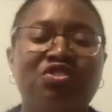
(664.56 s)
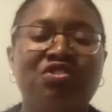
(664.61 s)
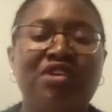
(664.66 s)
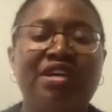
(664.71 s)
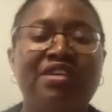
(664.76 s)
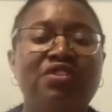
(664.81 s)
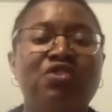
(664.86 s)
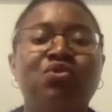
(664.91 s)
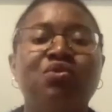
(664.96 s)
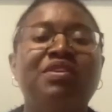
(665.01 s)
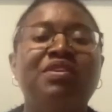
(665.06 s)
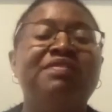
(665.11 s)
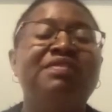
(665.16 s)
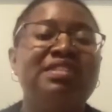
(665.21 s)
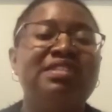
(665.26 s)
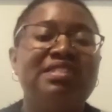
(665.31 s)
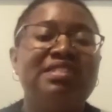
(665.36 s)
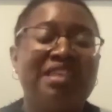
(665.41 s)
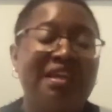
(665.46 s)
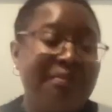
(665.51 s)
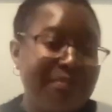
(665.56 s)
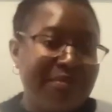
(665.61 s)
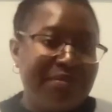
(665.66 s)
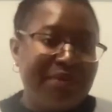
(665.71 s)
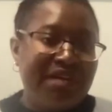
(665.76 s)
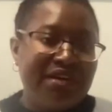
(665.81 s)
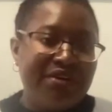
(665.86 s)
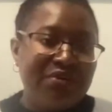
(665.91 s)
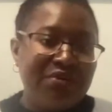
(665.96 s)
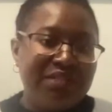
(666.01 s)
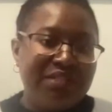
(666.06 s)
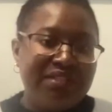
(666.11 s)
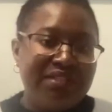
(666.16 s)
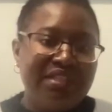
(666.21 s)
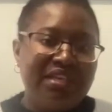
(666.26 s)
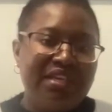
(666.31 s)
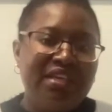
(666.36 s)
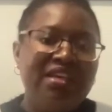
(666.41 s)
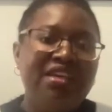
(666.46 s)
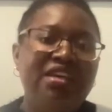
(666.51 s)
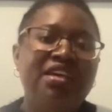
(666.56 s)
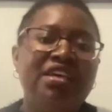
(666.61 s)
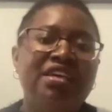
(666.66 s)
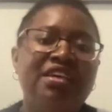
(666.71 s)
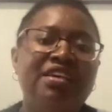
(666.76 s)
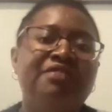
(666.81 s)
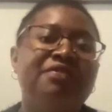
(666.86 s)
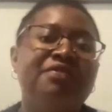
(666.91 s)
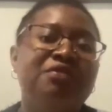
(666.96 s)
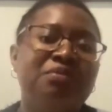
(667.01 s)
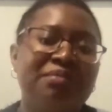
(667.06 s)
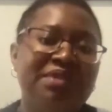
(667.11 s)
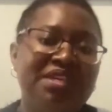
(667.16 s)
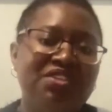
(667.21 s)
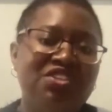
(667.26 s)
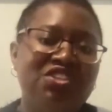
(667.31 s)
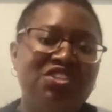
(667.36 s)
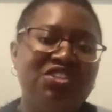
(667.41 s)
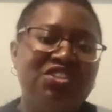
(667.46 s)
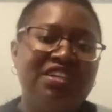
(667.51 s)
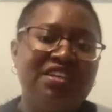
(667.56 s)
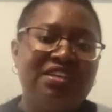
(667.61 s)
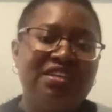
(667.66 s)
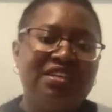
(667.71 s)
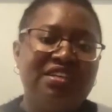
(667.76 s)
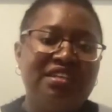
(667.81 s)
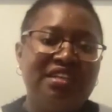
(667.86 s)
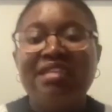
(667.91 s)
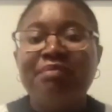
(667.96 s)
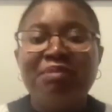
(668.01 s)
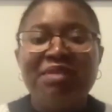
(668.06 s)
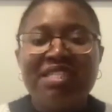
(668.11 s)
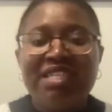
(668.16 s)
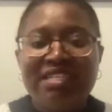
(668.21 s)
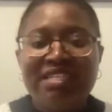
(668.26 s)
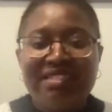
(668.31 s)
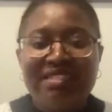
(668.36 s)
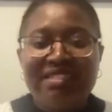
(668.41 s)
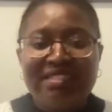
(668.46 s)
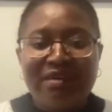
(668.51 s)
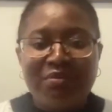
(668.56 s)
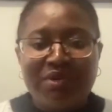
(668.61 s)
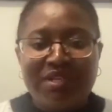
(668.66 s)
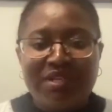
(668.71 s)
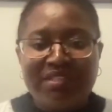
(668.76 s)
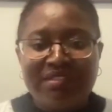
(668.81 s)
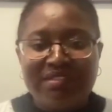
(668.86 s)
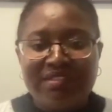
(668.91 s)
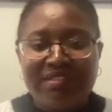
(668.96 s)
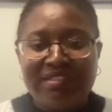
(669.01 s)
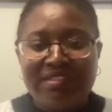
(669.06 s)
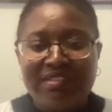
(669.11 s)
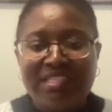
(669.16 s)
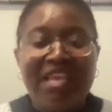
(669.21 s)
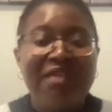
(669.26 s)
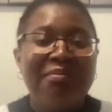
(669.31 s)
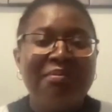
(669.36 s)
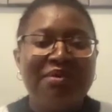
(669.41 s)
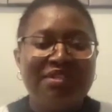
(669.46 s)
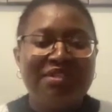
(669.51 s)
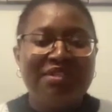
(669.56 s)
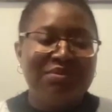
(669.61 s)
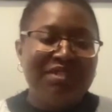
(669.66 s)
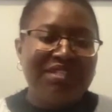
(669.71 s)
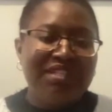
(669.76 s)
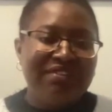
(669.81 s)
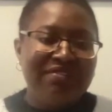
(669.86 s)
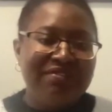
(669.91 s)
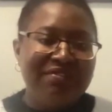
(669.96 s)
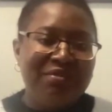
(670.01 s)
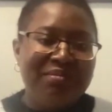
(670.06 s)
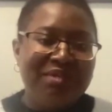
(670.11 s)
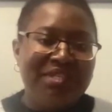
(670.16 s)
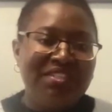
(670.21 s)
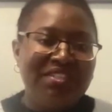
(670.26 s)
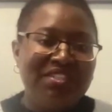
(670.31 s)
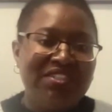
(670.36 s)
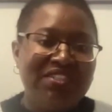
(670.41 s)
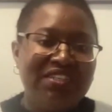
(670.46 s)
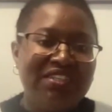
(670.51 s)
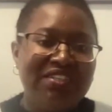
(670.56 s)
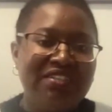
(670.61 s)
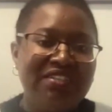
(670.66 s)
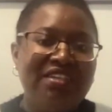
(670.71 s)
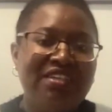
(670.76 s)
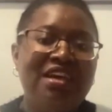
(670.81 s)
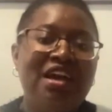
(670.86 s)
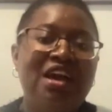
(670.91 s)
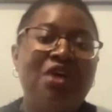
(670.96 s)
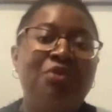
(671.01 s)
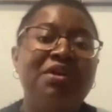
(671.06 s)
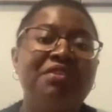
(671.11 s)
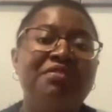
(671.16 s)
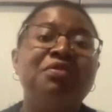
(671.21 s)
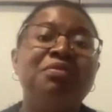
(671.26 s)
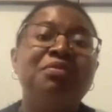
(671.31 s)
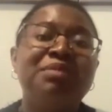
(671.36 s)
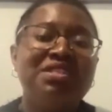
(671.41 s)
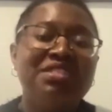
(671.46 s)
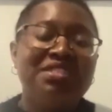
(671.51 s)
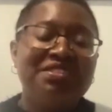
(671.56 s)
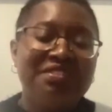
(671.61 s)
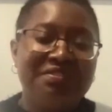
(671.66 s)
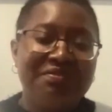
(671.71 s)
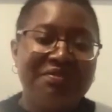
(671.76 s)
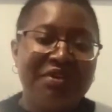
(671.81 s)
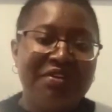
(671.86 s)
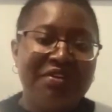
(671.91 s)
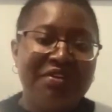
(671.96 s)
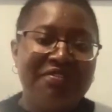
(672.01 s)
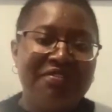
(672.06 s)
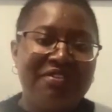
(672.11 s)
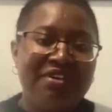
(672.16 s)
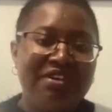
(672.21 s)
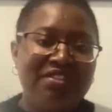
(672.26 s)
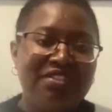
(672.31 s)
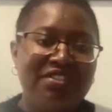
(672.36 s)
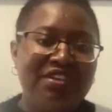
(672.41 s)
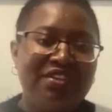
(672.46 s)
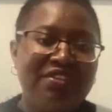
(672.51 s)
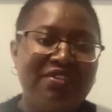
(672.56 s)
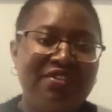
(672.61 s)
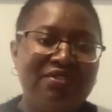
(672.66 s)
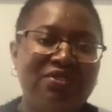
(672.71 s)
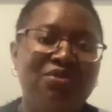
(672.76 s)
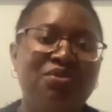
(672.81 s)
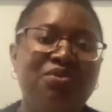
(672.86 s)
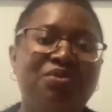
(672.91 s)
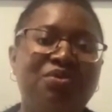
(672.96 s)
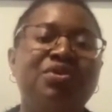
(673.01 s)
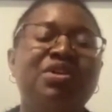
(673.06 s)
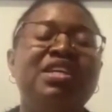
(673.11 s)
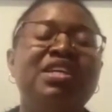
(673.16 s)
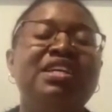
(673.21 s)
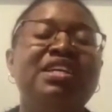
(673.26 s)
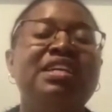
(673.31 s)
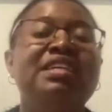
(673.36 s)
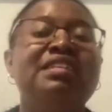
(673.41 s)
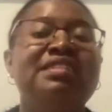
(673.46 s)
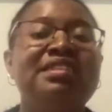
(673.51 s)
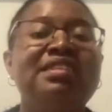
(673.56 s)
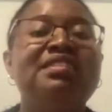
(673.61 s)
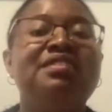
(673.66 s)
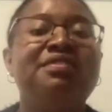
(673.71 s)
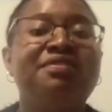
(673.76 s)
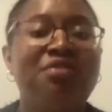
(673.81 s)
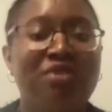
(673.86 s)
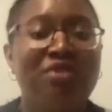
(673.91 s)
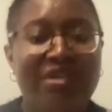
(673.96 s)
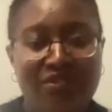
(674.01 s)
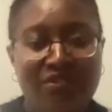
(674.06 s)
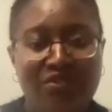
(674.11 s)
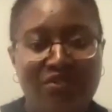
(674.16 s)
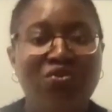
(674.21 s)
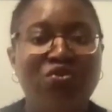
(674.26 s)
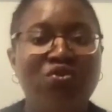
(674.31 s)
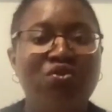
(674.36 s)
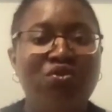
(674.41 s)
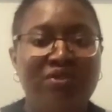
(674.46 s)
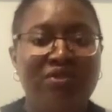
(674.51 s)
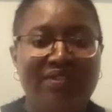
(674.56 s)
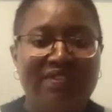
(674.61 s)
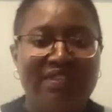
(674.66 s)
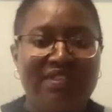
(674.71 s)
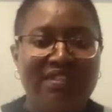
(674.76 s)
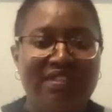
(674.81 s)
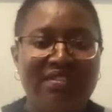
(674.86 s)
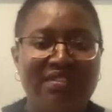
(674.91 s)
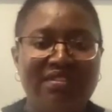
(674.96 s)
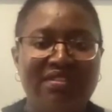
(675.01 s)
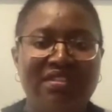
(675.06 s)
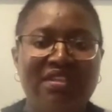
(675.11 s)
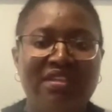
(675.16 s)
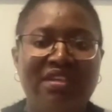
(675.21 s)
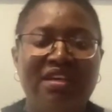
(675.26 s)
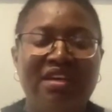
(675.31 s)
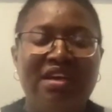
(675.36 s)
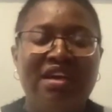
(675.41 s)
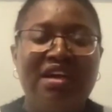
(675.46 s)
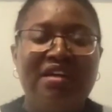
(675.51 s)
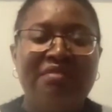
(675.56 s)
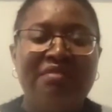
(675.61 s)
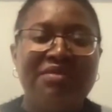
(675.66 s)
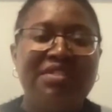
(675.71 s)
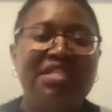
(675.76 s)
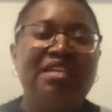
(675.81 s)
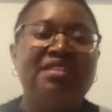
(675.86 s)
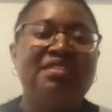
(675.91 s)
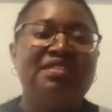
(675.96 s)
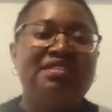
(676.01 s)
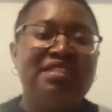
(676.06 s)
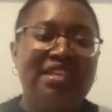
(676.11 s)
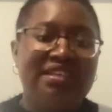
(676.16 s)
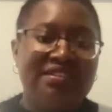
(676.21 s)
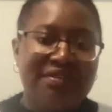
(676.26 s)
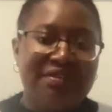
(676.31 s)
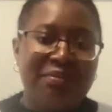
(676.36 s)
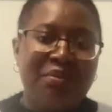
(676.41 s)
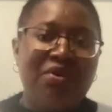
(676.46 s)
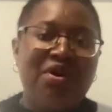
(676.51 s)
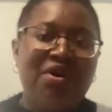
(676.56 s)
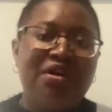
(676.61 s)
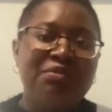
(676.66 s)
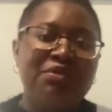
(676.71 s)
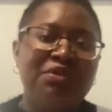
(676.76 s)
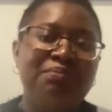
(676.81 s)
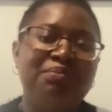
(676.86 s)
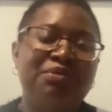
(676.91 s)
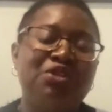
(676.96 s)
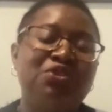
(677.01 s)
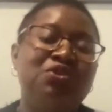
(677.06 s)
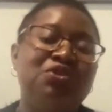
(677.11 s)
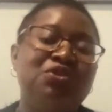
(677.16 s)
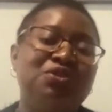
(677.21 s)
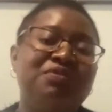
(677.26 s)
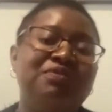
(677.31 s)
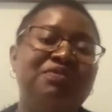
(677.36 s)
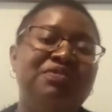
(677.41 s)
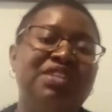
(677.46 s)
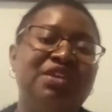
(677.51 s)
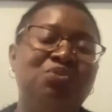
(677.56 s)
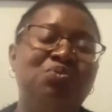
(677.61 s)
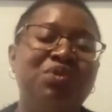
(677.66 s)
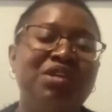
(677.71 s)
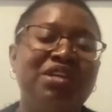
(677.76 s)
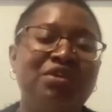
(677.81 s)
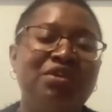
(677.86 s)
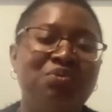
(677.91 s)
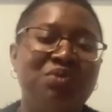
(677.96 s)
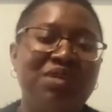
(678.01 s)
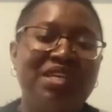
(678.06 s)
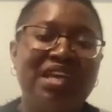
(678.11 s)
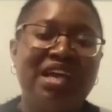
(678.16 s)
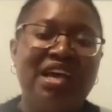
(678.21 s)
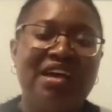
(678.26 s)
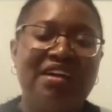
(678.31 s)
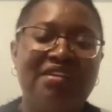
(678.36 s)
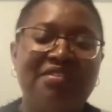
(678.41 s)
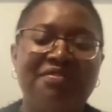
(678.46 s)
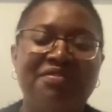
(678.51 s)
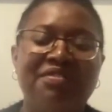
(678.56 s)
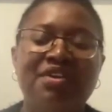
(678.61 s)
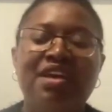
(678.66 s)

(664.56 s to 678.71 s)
trying to even tamper with the information. Immediately someone tampers with the information, our information is very fragile. So it's easy for us to notice that there is a problem because of the way we have